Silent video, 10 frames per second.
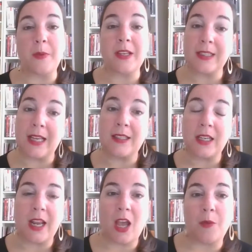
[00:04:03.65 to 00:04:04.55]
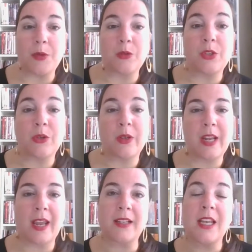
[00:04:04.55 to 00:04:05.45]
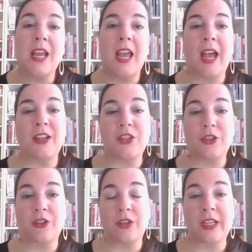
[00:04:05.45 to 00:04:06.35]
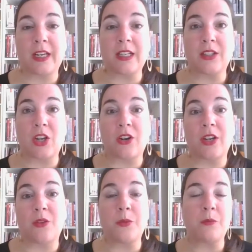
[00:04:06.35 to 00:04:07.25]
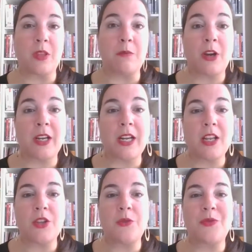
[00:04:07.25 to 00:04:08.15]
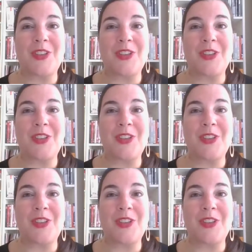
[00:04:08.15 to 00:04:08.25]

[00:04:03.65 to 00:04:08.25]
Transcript: Because that's going to help you to connect as you're getting started with marketing.